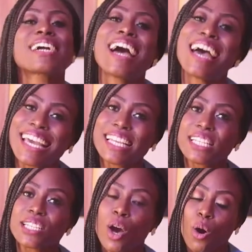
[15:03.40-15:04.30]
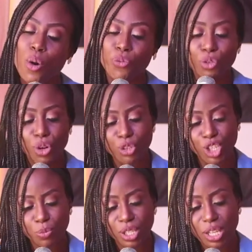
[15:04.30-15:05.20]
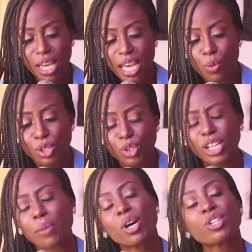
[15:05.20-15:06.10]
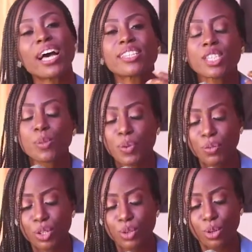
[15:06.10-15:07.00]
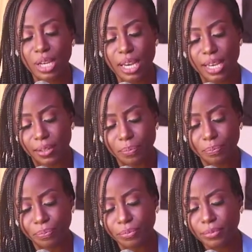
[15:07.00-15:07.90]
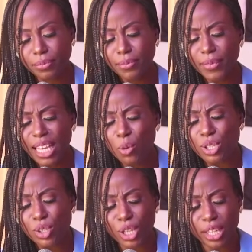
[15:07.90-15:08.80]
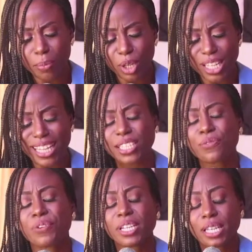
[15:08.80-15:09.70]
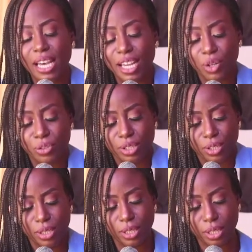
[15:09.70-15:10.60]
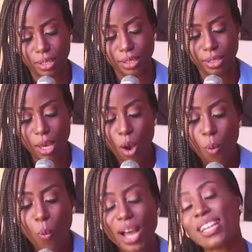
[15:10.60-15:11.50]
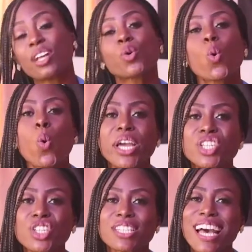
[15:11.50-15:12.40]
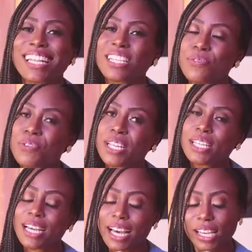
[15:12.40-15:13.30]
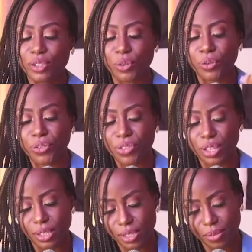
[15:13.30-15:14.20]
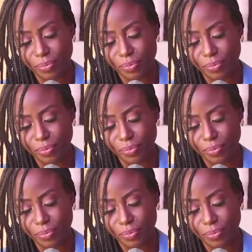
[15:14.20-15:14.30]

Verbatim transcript: kind of nourishment. He was talking about a spiritual kind. He was talking about a different kind of sustenance, one that quenches a different kind of thirst.